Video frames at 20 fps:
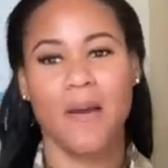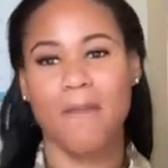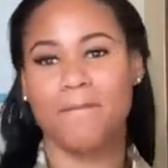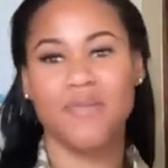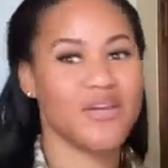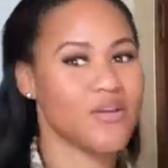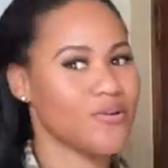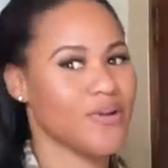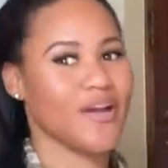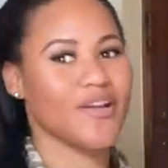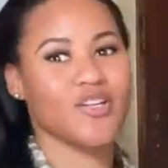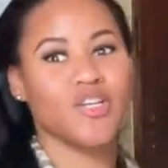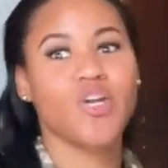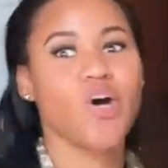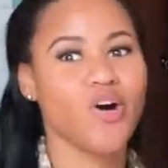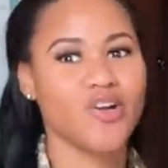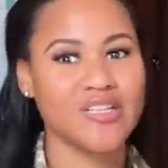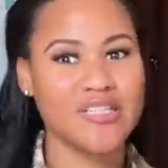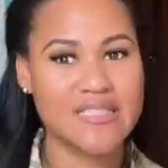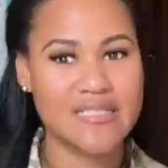Period.
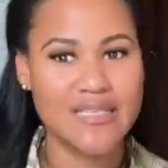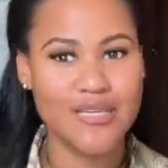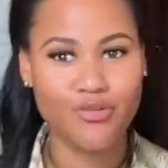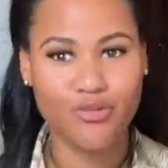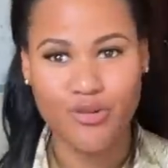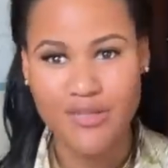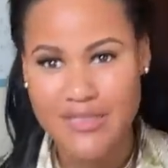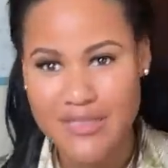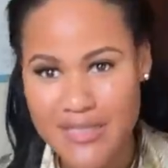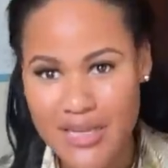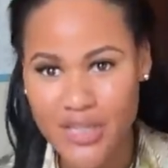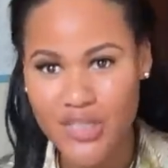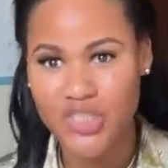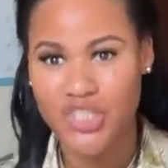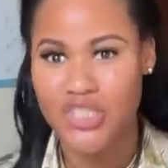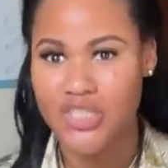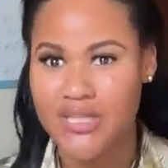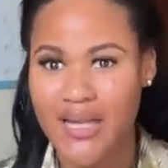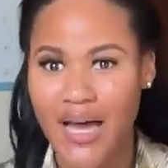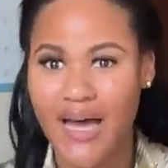None. Zero.
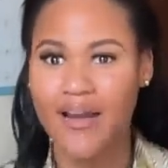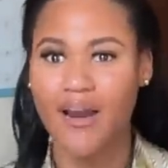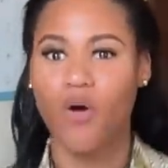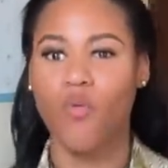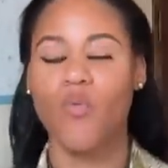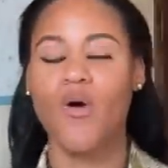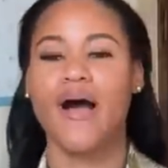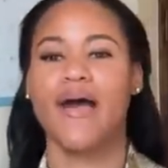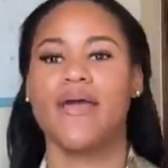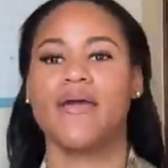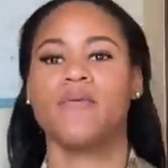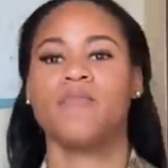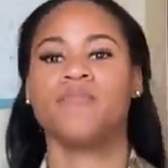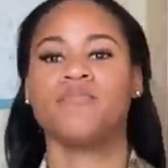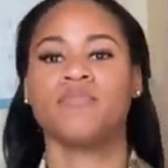Zilch. Nada. Why?